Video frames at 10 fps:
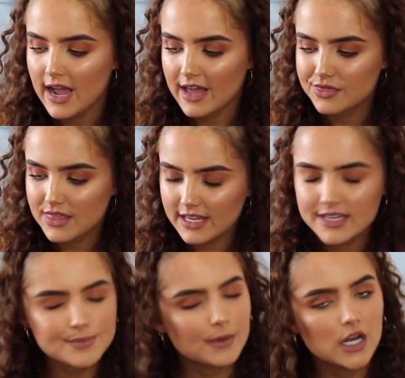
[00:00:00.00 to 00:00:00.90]
I think
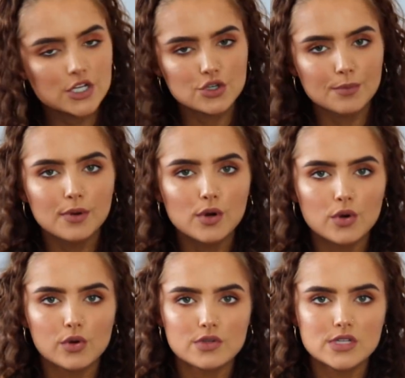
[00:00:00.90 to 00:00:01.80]
it's because your
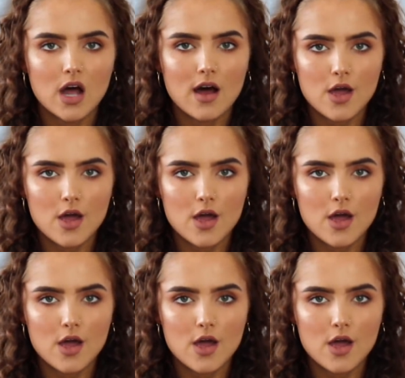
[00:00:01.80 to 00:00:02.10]
pores are